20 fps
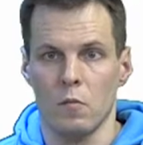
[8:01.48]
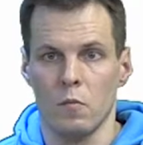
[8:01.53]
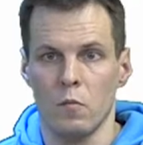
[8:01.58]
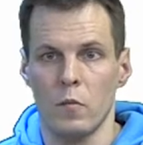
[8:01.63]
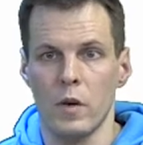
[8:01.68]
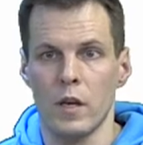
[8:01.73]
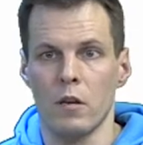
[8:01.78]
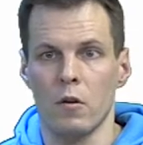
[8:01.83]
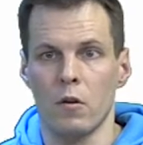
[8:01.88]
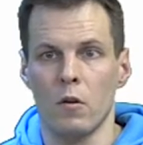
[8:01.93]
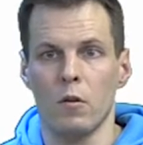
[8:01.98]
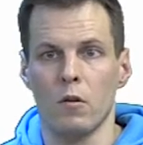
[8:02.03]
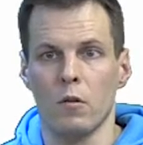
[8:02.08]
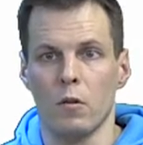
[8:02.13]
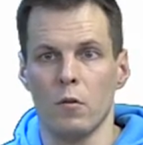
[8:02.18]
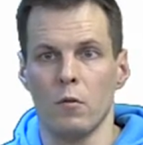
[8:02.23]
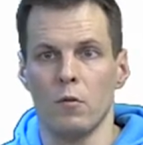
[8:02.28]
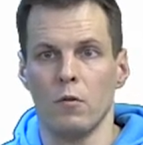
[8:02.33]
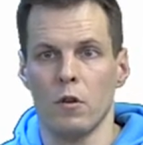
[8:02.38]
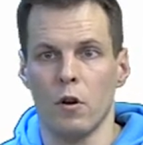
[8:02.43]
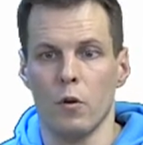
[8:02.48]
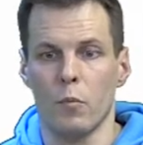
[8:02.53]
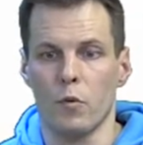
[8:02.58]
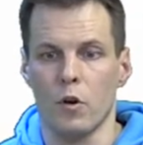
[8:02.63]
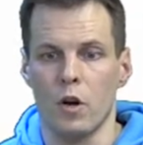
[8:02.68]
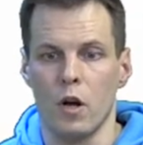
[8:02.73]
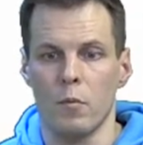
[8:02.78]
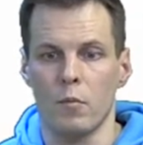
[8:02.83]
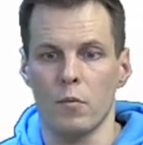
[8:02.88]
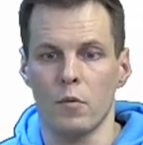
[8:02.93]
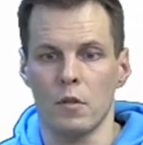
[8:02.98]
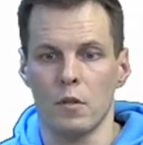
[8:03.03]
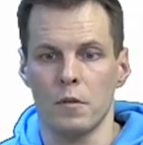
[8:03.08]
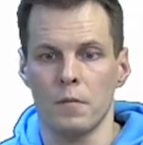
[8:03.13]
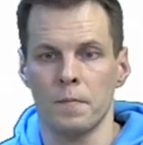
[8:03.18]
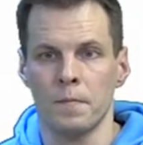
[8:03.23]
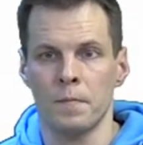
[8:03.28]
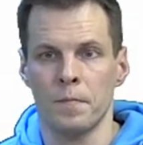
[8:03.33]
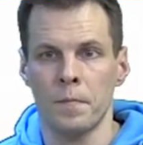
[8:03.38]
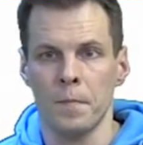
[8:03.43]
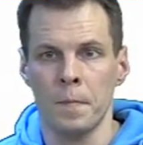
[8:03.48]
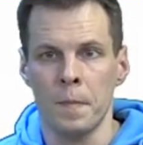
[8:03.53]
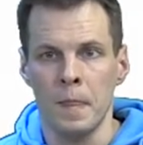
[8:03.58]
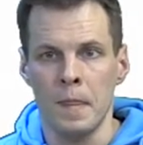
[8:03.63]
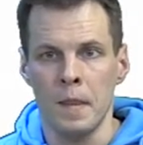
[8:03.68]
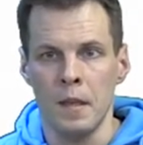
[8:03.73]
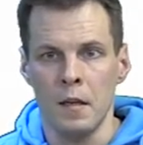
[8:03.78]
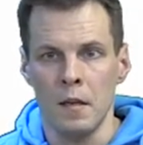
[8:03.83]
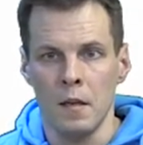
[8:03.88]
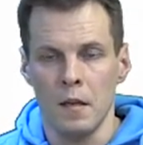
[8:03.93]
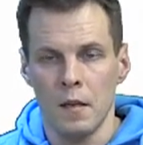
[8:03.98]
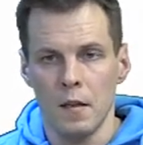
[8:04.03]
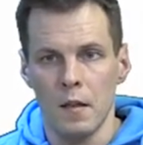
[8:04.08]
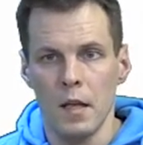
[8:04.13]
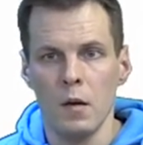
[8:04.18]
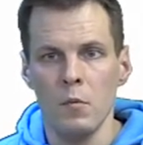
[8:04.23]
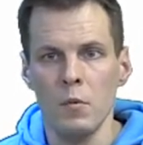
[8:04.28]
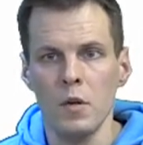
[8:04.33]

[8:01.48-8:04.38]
we conclude no problems. Then